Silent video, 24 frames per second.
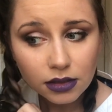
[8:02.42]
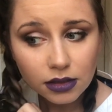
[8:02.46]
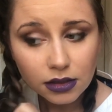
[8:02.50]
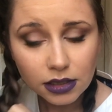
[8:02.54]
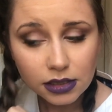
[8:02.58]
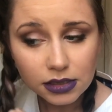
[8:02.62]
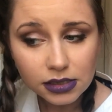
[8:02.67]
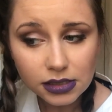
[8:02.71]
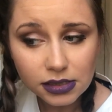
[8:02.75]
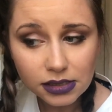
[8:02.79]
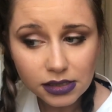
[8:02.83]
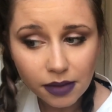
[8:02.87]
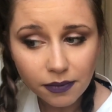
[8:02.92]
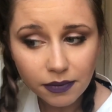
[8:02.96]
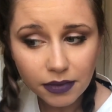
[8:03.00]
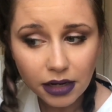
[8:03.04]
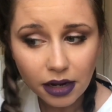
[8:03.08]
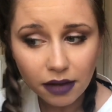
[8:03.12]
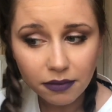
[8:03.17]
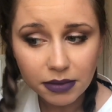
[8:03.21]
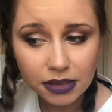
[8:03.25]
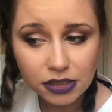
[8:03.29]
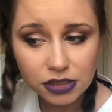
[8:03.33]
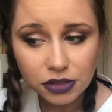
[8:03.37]
This is something
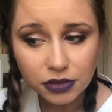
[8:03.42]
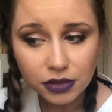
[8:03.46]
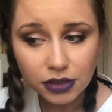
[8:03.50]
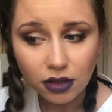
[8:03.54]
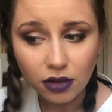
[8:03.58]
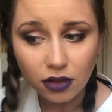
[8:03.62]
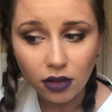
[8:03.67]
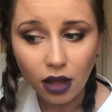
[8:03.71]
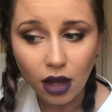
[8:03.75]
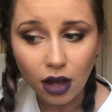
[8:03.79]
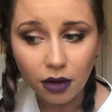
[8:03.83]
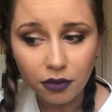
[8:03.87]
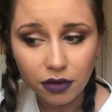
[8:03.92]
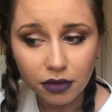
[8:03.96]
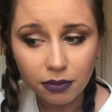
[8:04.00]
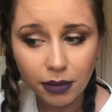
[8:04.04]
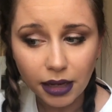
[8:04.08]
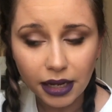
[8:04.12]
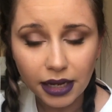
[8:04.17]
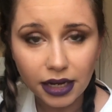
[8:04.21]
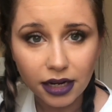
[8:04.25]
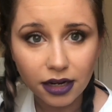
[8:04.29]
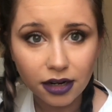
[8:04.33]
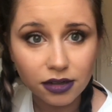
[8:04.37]
I've been doing a lot with
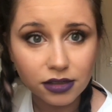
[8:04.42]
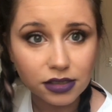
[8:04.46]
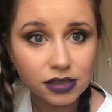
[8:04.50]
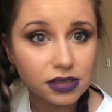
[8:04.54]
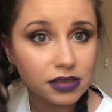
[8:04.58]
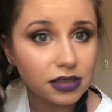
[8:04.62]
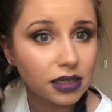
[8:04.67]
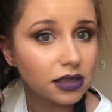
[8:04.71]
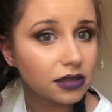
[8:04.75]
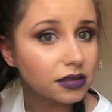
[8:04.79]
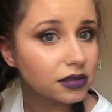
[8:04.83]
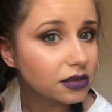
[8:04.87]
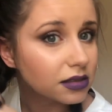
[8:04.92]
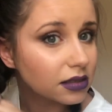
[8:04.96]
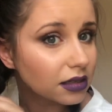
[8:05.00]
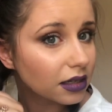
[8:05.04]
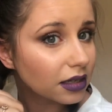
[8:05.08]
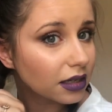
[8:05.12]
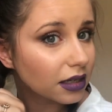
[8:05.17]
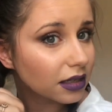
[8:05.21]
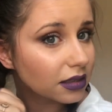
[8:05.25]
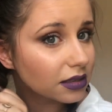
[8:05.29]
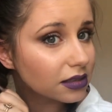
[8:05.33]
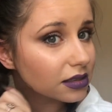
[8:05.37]
my hair just because
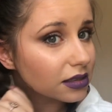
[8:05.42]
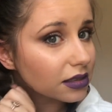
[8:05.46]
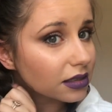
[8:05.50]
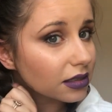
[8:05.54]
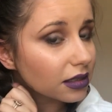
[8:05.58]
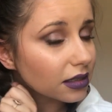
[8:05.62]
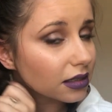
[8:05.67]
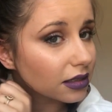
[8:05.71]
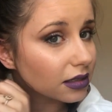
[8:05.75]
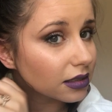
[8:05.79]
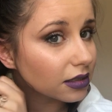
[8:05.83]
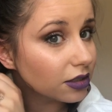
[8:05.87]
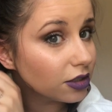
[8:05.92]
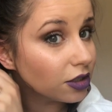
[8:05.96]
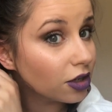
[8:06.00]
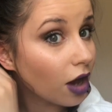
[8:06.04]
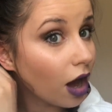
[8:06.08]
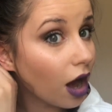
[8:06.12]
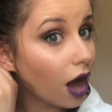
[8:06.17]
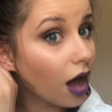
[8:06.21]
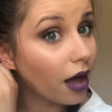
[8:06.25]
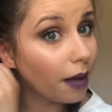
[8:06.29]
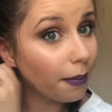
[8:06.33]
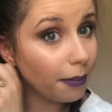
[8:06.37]
it's
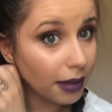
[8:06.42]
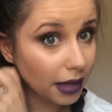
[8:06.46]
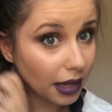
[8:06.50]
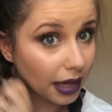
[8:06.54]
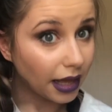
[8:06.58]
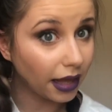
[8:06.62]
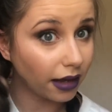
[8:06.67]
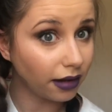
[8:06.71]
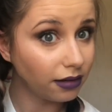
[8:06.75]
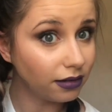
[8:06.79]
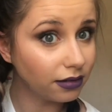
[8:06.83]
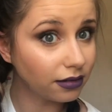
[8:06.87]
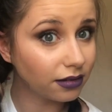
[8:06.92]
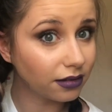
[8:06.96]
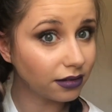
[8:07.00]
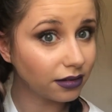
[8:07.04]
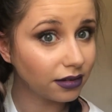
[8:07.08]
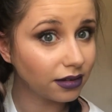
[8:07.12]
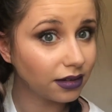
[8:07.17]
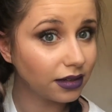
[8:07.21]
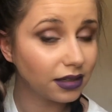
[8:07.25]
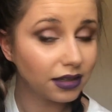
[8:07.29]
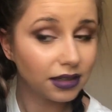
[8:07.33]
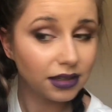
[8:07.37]
not a bun
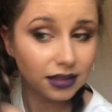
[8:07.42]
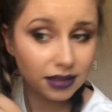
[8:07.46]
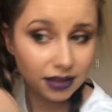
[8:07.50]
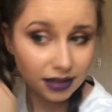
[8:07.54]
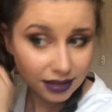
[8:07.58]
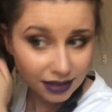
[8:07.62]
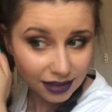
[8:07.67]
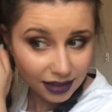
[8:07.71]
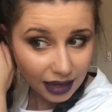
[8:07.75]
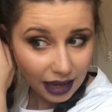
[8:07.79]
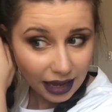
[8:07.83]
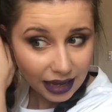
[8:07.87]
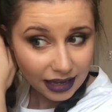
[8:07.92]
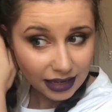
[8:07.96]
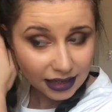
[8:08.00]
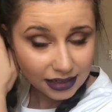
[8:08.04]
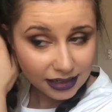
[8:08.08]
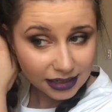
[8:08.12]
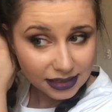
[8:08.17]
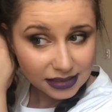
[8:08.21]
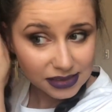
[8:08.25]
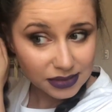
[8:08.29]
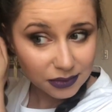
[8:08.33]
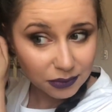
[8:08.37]

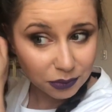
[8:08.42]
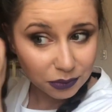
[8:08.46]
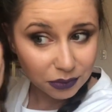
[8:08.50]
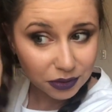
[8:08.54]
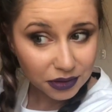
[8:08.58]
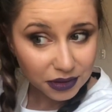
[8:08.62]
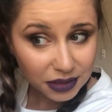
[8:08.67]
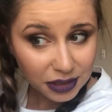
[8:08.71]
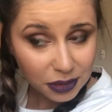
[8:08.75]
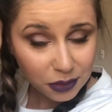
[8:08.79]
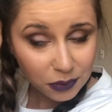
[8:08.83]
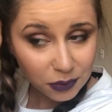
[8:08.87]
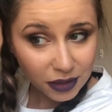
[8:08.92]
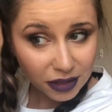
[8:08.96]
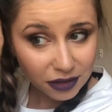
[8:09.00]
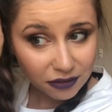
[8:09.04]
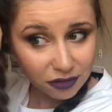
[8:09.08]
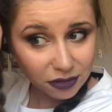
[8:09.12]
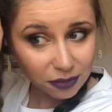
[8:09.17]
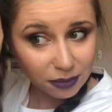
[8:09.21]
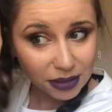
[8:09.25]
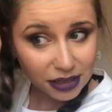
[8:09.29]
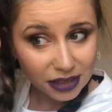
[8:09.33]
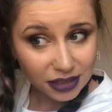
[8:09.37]
and it's really quick
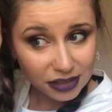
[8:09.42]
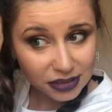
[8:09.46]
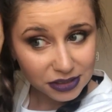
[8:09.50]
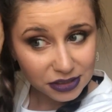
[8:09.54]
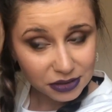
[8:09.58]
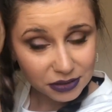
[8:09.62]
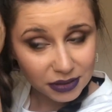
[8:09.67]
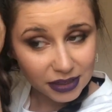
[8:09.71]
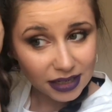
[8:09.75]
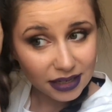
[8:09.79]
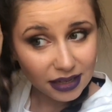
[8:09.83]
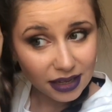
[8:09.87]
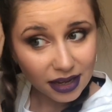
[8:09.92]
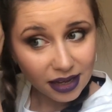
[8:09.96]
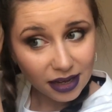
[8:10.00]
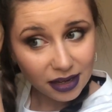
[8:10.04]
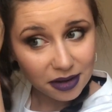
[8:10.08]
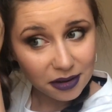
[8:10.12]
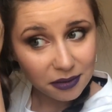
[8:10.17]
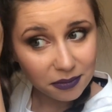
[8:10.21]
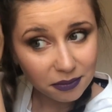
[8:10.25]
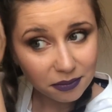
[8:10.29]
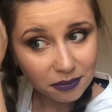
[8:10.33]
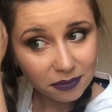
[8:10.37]
for me to do it.
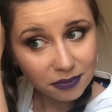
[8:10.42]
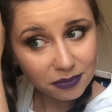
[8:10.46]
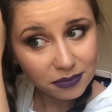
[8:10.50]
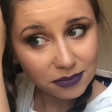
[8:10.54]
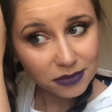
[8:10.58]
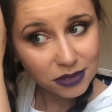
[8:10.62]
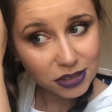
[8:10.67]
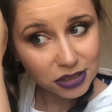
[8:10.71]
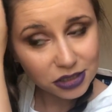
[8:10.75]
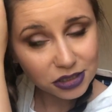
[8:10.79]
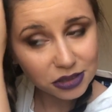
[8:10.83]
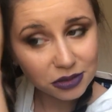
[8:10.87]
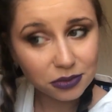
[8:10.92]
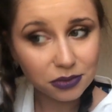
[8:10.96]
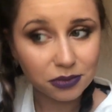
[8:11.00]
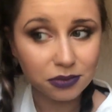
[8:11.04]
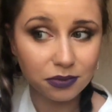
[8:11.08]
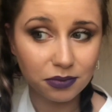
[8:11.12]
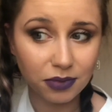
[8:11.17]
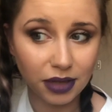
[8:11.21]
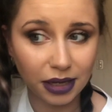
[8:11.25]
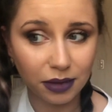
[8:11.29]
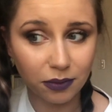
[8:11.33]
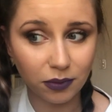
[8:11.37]
To do
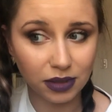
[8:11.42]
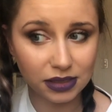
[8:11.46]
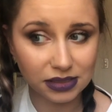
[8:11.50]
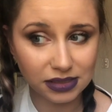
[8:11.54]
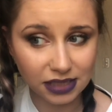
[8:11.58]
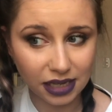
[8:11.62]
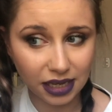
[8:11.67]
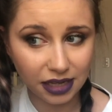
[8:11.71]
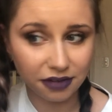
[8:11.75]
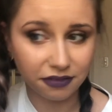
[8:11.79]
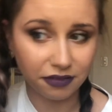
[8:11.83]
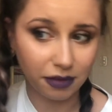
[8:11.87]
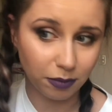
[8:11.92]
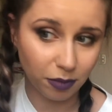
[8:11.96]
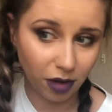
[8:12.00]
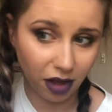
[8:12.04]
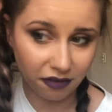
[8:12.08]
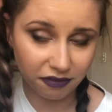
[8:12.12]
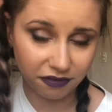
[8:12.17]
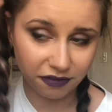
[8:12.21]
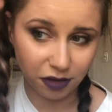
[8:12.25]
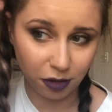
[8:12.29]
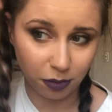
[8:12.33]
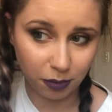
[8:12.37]
like one side if I'm
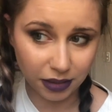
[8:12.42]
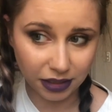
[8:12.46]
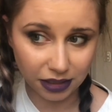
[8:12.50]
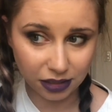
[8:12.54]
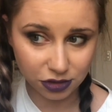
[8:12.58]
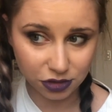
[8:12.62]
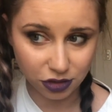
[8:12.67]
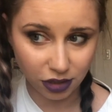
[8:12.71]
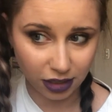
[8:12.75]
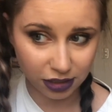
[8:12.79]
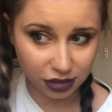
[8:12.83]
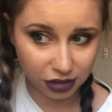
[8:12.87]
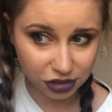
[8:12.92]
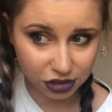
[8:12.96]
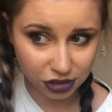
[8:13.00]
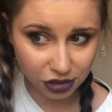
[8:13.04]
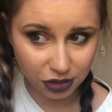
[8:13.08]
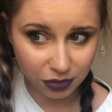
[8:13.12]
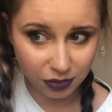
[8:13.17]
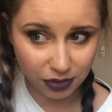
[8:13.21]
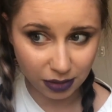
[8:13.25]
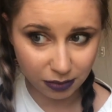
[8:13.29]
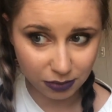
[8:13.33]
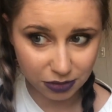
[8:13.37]
not filming and trying to show
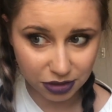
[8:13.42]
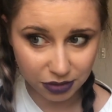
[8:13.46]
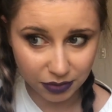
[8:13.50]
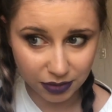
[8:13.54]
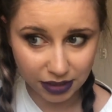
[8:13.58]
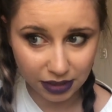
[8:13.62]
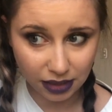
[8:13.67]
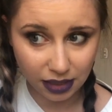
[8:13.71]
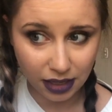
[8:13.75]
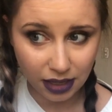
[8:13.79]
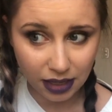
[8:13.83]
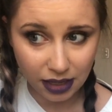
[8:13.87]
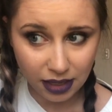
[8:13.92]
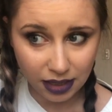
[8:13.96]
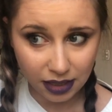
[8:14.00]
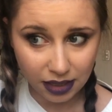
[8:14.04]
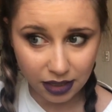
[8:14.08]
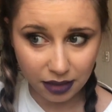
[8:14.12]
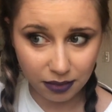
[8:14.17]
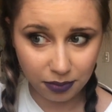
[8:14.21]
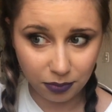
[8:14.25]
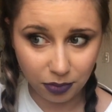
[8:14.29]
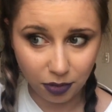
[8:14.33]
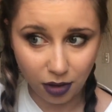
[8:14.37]
you what I'm doing,
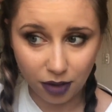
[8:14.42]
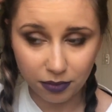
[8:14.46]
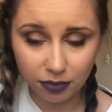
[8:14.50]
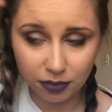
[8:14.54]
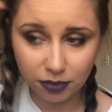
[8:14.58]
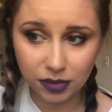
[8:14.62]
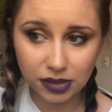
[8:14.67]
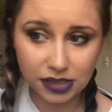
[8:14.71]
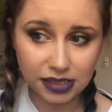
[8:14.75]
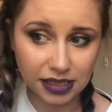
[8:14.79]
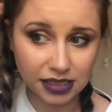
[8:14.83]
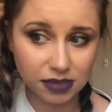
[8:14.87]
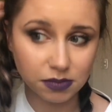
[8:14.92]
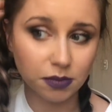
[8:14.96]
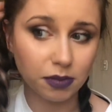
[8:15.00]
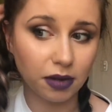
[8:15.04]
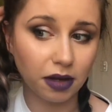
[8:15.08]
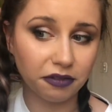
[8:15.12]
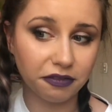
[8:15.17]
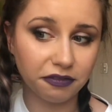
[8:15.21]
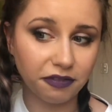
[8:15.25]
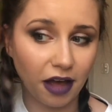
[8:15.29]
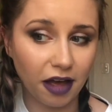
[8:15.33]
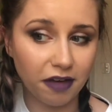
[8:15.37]
it probably takes me
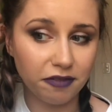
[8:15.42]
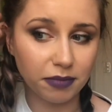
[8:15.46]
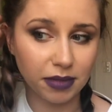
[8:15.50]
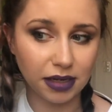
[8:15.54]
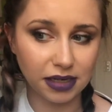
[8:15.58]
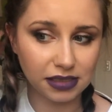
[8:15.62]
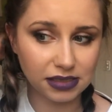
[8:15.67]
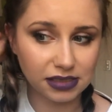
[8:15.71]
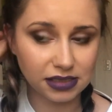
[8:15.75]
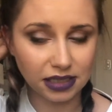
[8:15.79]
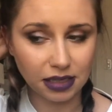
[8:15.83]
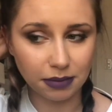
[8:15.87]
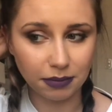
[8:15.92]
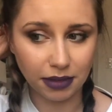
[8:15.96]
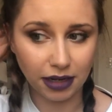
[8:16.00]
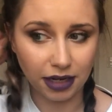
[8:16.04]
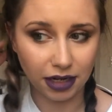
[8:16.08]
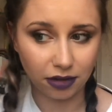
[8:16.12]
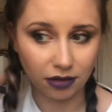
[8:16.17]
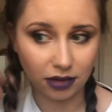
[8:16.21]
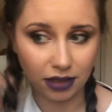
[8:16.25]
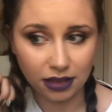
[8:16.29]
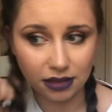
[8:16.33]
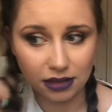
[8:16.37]
about 5 minutes to get my
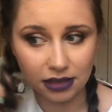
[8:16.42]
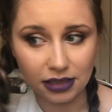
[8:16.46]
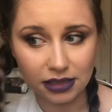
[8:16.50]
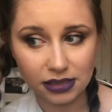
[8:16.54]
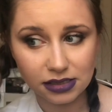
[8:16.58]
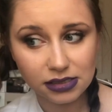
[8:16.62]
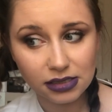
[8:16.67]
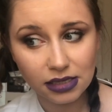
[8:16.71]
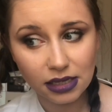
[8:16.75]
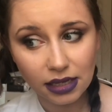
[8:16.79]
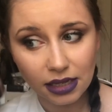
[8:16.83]
hair like this.